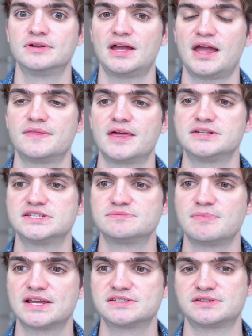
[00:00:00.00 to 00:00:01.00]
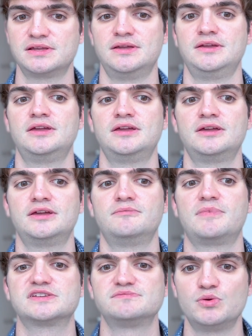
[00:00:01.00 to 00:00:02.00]
and that just makes
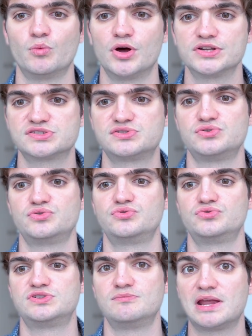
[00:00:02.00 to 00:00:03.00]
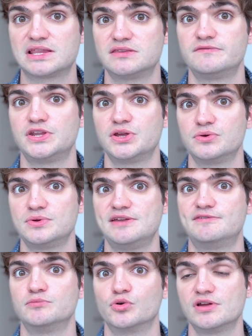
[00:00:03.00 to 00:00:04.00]
me want to make the video
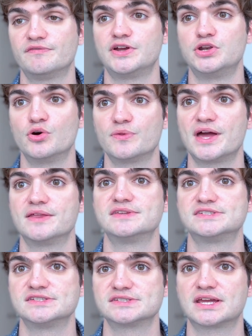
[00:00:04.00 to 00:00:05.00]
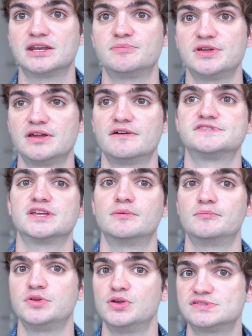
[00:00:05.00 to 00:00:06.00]
even more if I know that this is going to be of
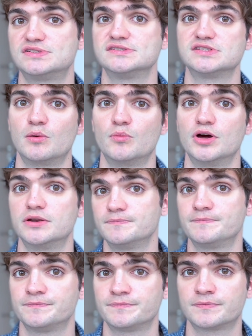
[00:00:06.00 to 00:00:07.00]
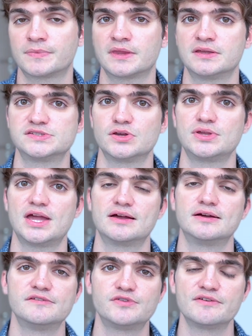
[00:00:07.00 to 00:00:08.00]
some use to someone. So yeah,
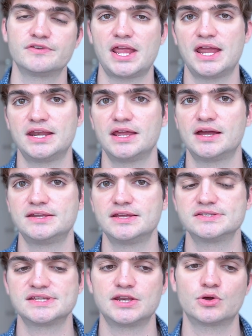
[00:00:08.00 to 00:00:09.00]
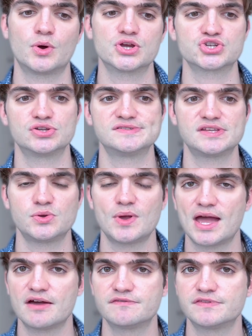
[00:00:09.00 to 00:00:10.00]
if you have any ideas, any questions that you
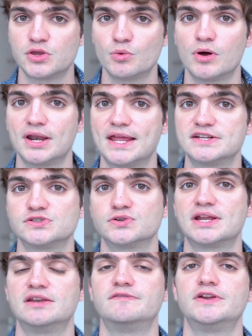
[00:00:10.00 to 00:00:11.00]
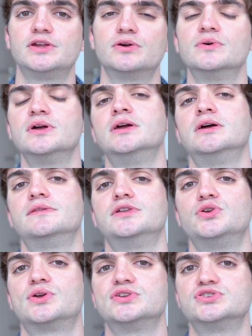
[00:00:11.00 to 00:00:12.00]
have that you want answered in the video, then
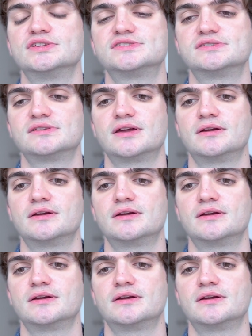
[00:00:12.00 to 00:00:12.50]
you can just